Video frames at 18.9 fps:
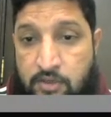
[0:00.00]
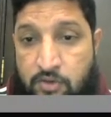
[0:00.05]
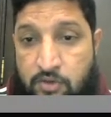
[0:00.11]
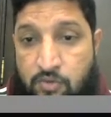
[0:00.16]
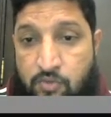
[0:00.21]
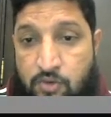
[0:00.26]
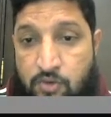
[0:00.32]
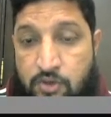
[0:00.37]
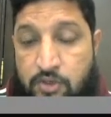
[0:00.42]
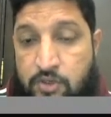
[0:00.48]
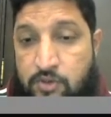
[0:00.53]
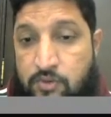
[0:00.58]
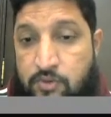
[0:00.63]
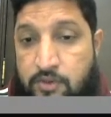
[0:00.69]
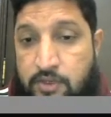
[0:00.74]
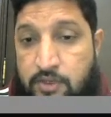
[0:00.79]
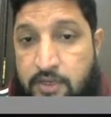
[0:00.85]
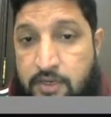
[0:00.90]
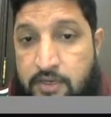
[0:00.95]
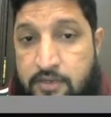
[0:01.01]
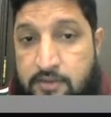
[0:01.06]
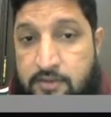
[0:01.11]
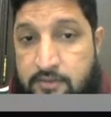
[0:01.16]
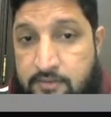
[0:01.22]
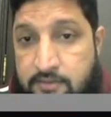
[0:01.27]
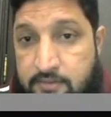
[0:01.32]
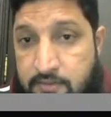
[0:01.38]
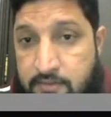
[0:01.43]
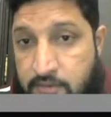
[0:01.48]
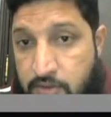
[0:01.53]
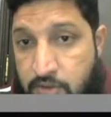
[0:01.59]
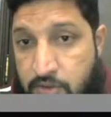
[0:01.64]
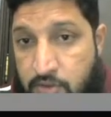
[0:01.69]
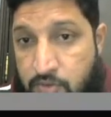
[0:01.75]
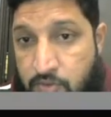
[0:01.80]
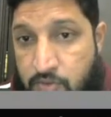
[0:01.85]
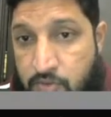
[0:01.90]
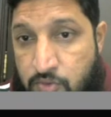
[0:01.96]
you wanted to create this
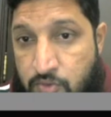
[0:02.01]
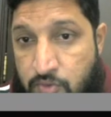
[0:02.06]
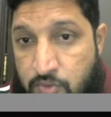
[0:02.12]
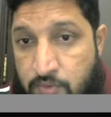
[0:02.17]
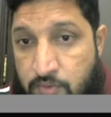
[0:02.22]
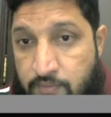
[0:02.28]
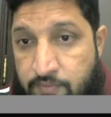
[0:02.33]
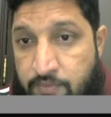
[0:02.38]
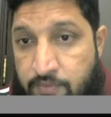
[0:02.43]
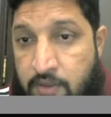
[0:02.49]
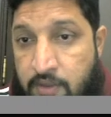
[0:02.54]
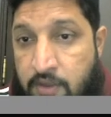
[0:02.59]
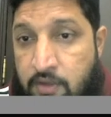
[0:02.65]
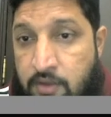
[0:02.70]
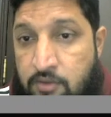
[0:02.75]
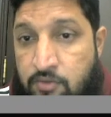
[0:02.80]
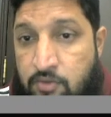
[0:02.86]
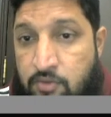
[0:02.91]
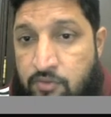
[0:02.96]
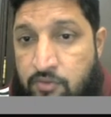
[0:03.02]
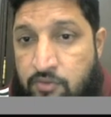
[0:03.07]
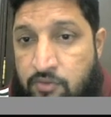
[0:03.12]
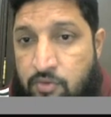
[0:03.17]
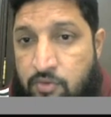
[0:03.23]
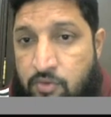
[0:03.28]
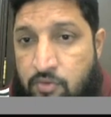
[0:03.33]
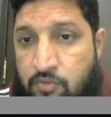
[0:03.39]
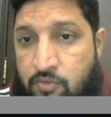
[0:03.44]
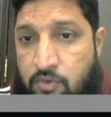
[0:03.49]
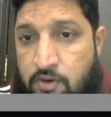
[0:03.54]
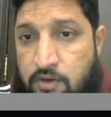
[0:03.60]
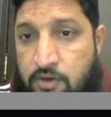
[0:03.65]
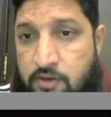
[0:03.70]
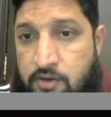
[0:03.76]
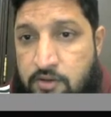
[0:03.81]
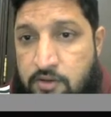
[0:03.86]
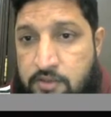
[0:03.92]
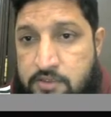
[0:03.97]
new tool. So if you don't want
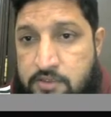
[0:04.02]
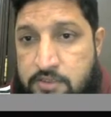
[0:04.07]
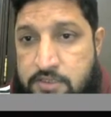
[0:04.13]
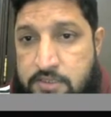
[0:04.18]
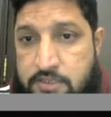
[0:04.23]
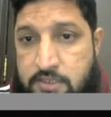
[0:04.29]
it, you can just